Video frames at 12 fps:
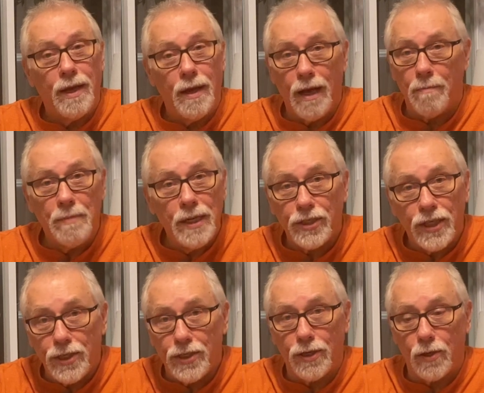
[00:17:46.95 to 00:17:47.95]
much
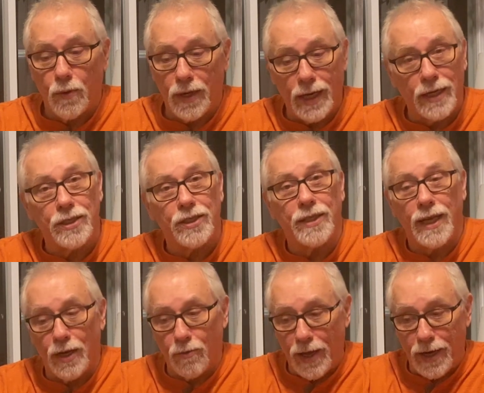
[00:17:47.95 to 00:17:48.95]
easier when I can just
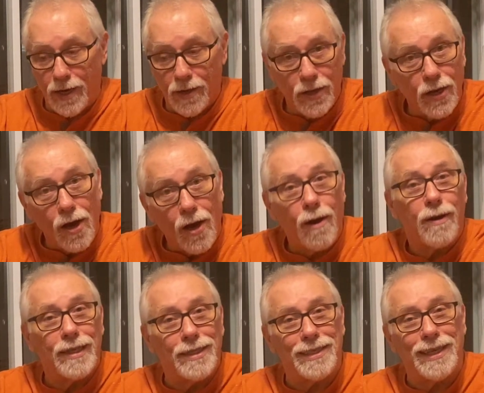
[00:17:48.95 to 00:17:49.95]
take it right out of the car
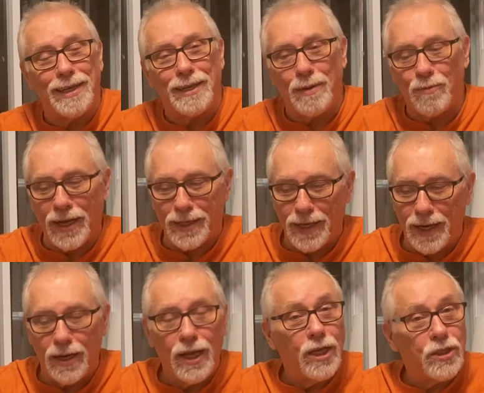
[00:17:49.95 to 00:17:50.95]
and set it up right there.